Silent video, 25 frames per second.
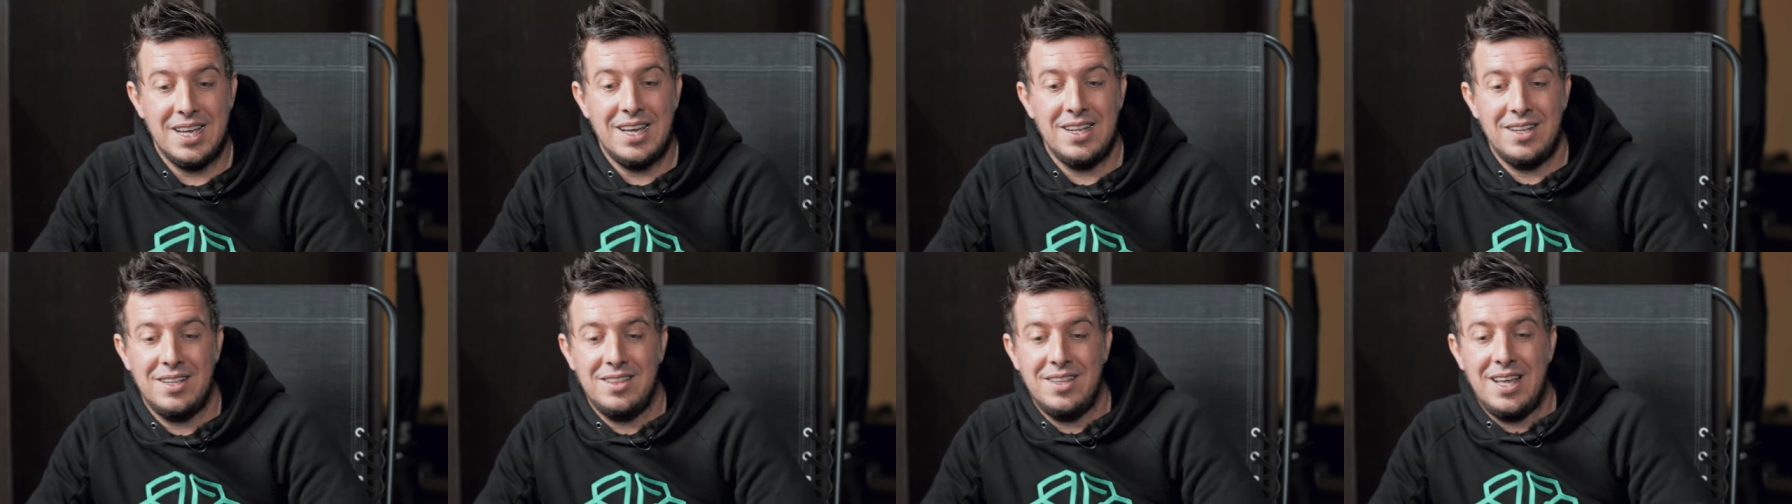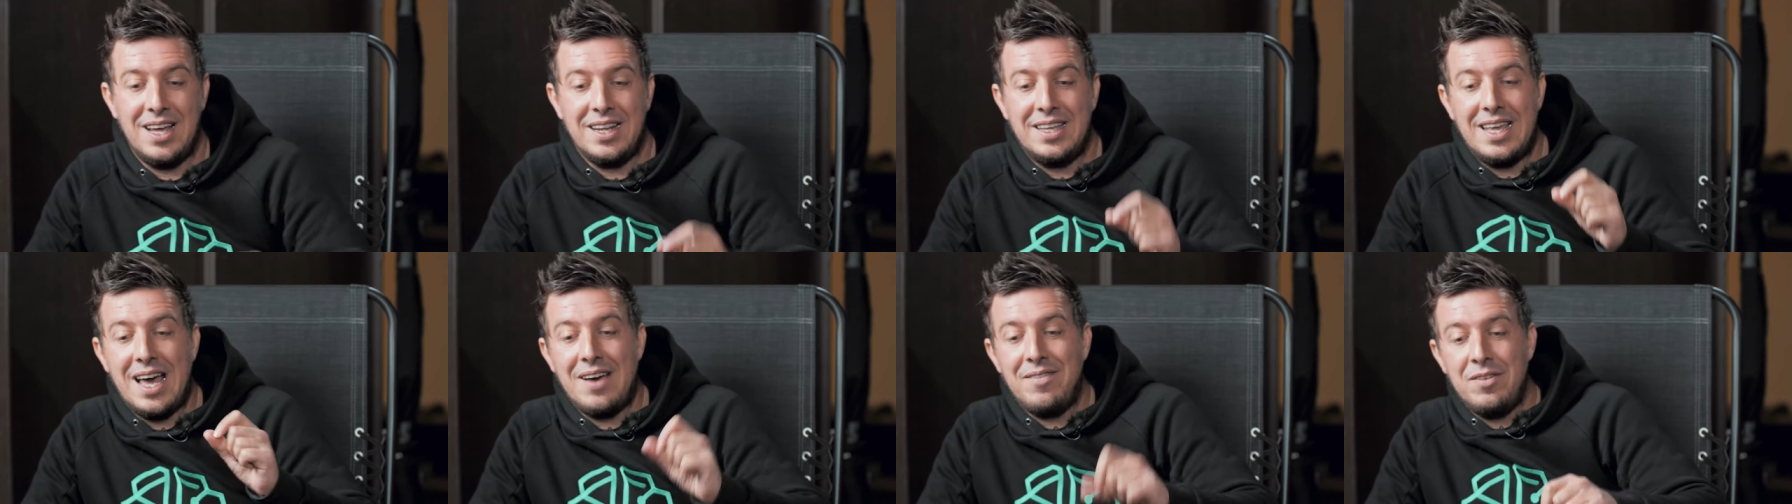that,
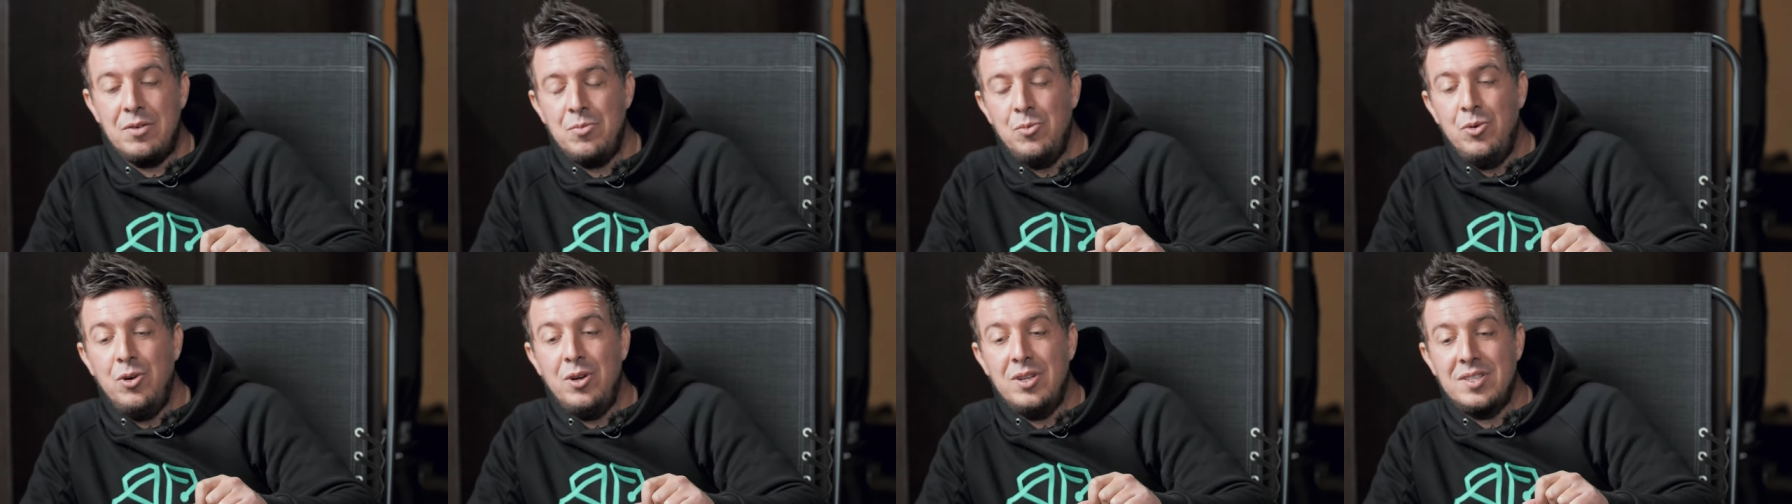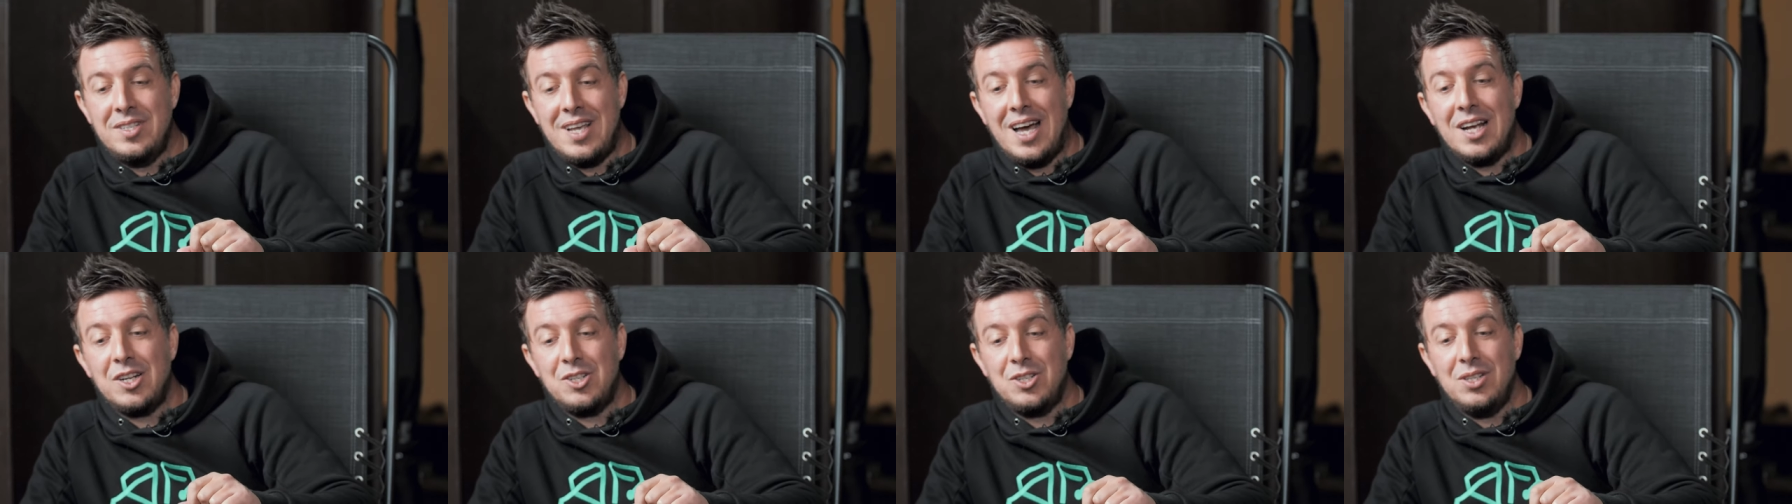that Gavin Wood
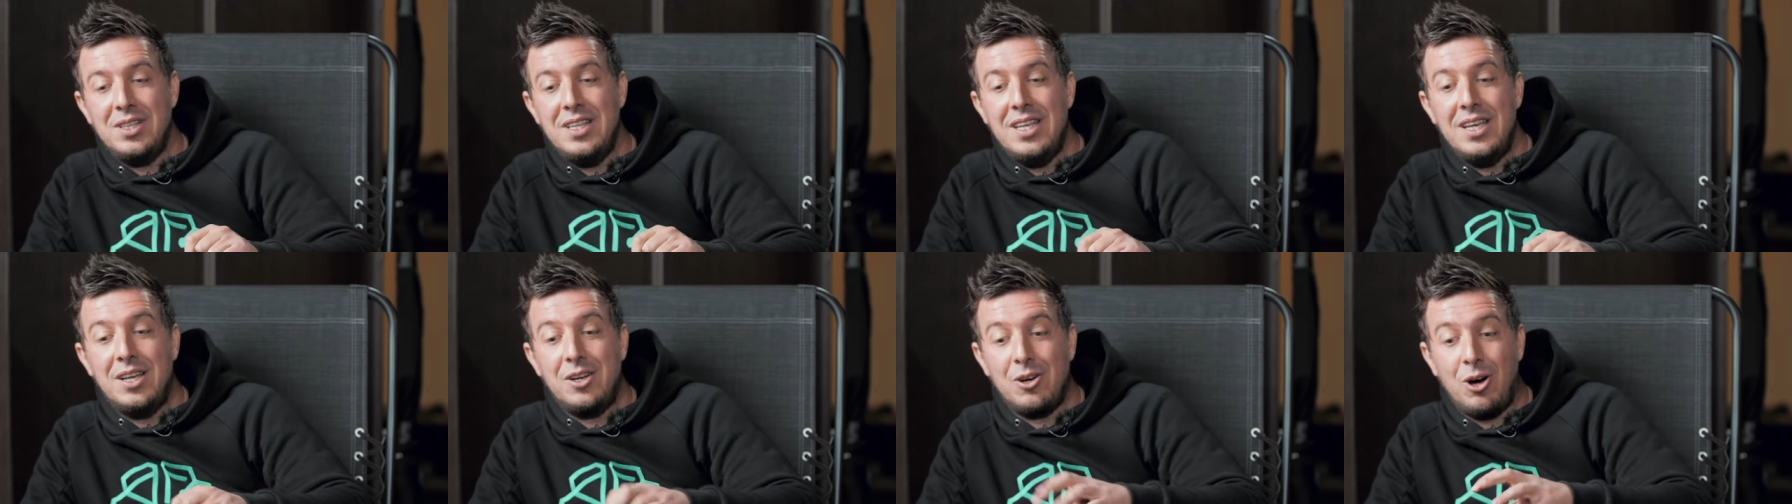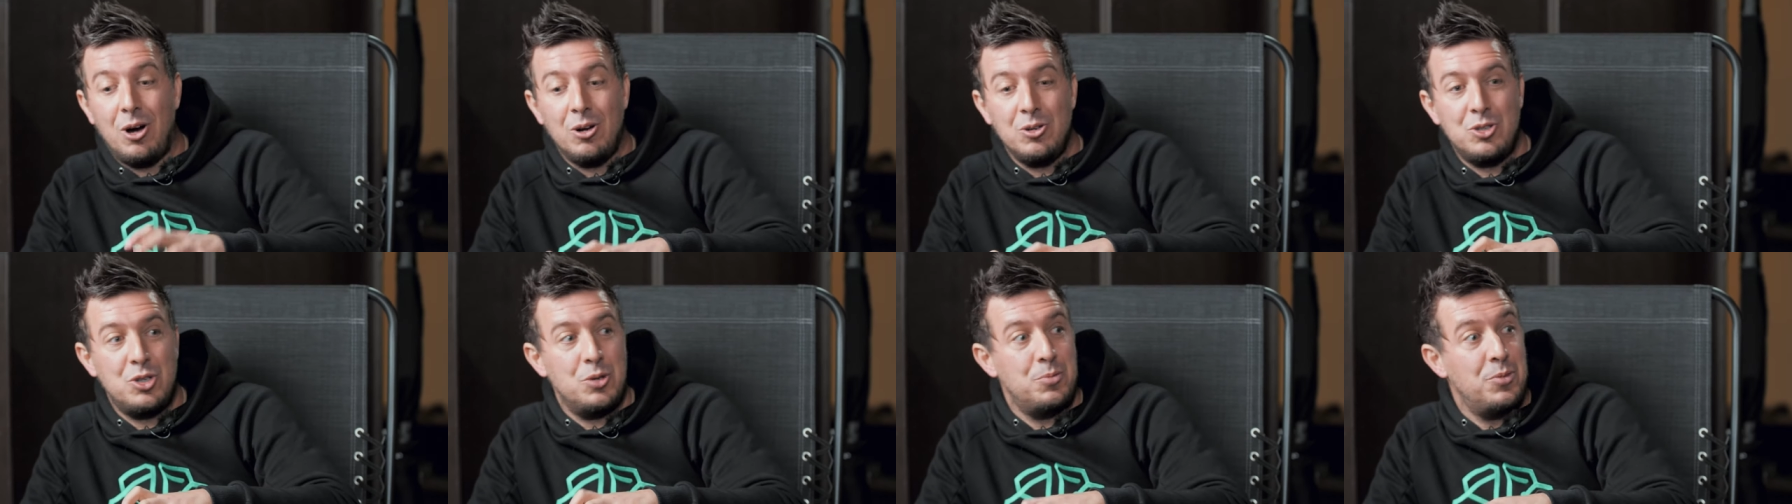is actually
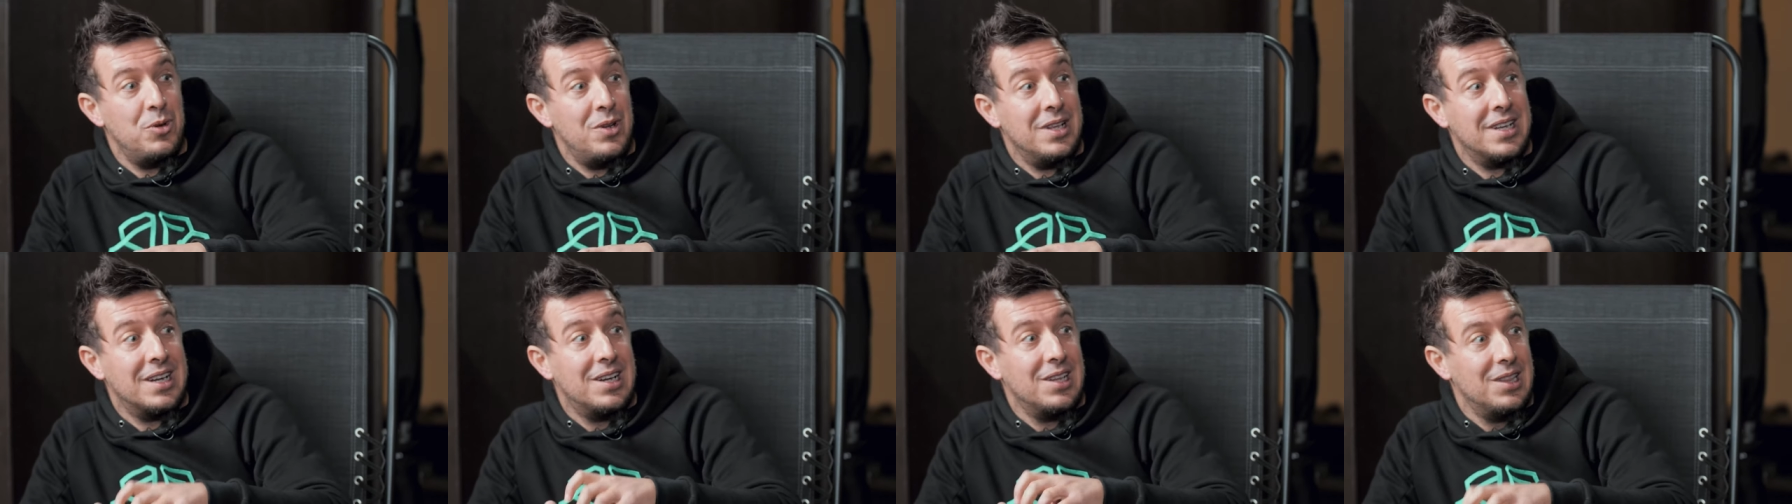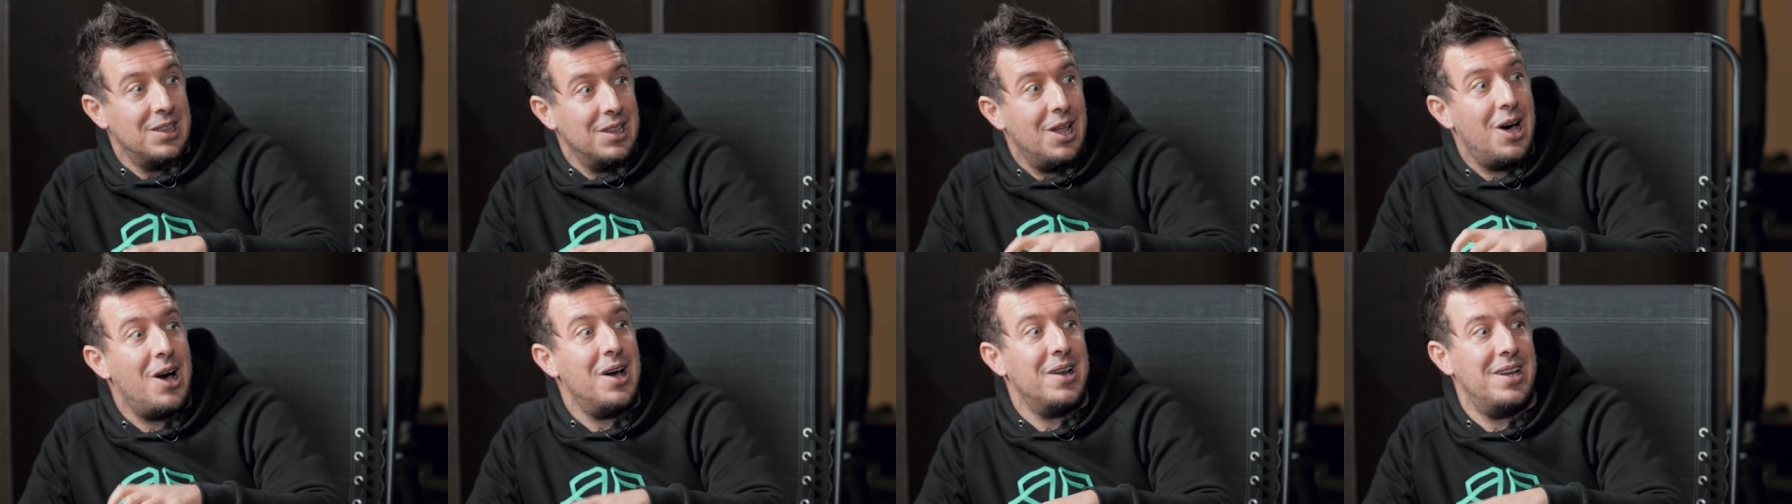contributing a
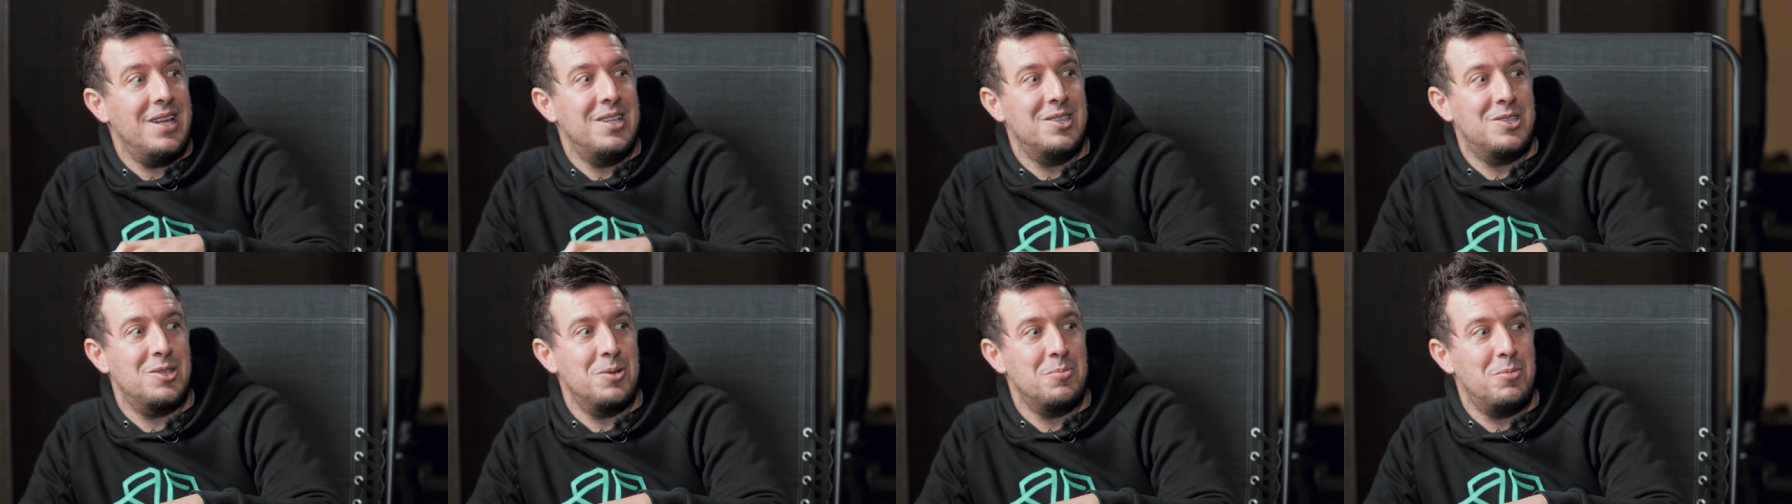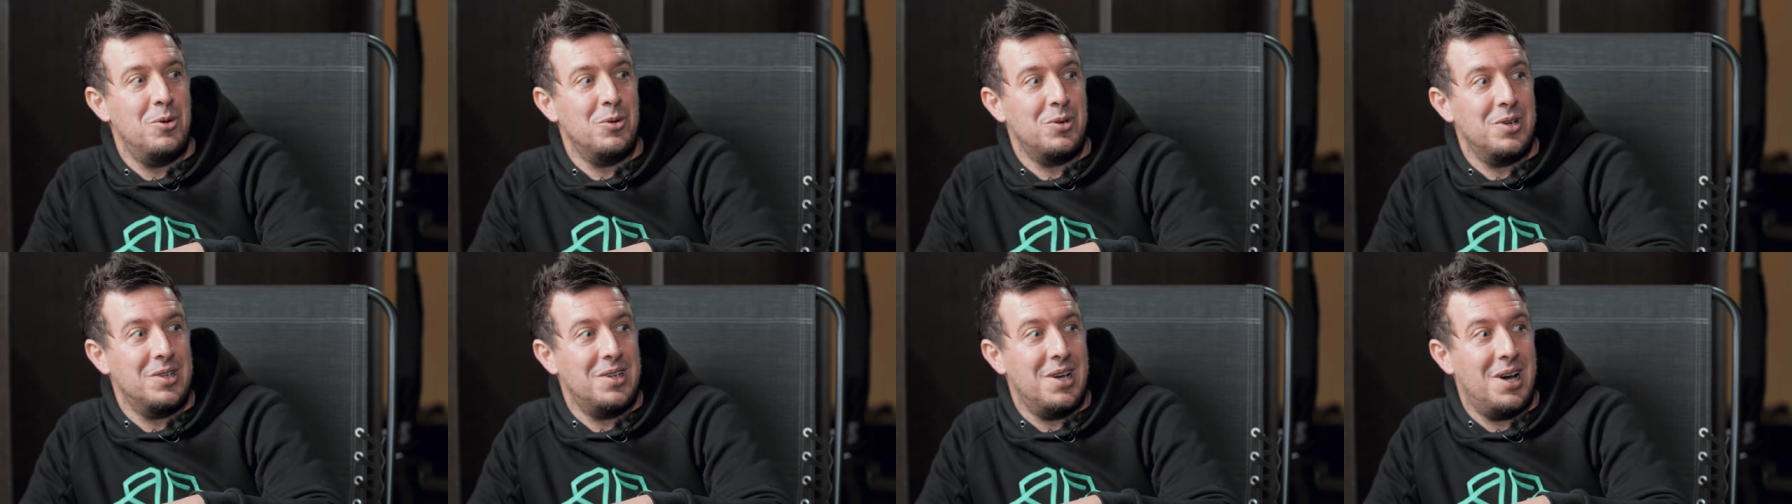lot into
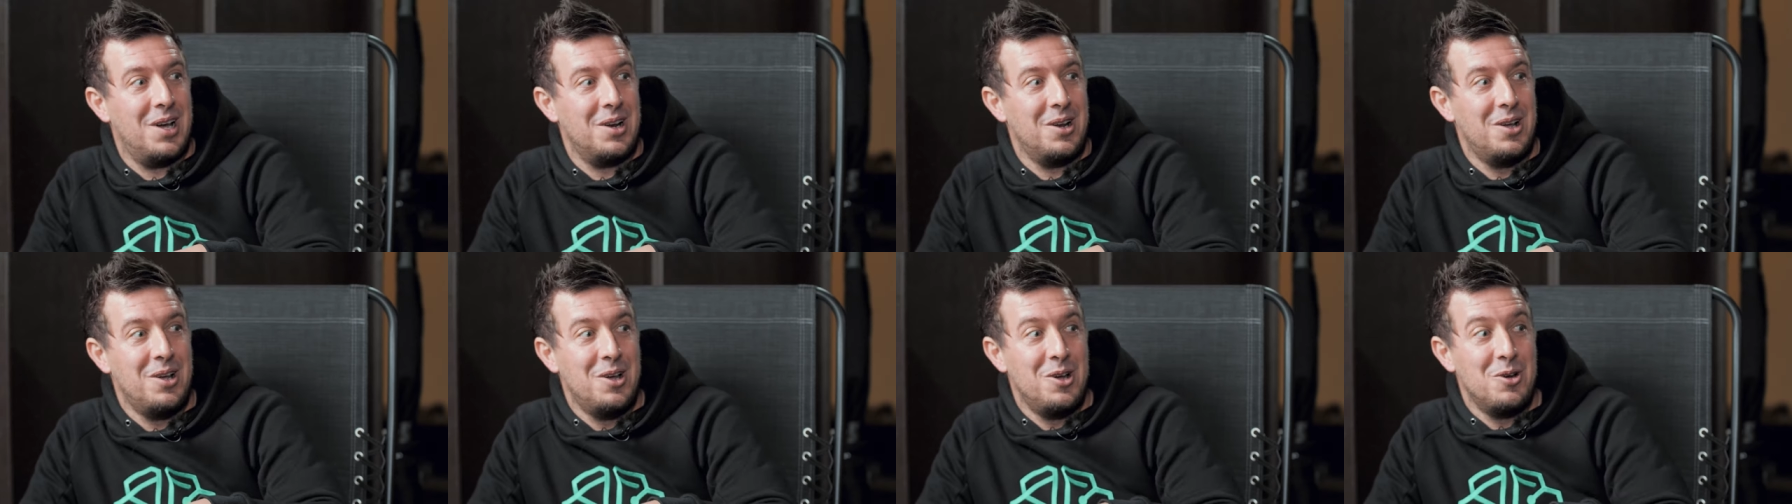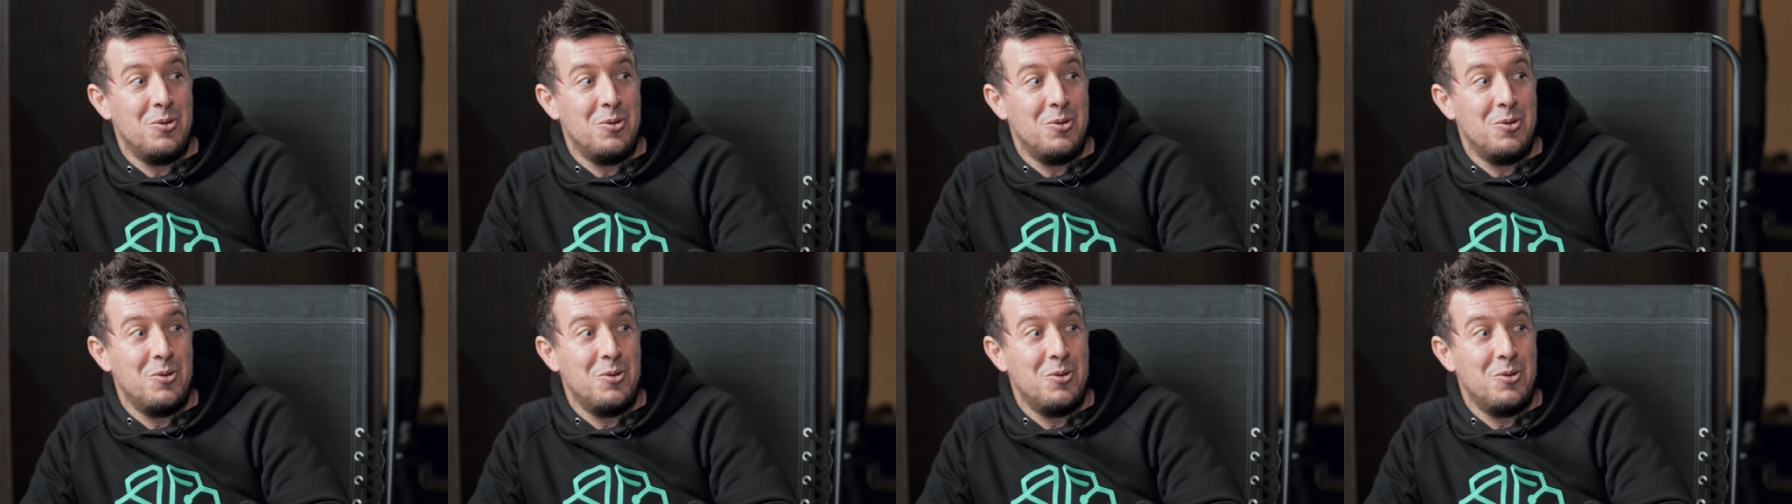Polkadot,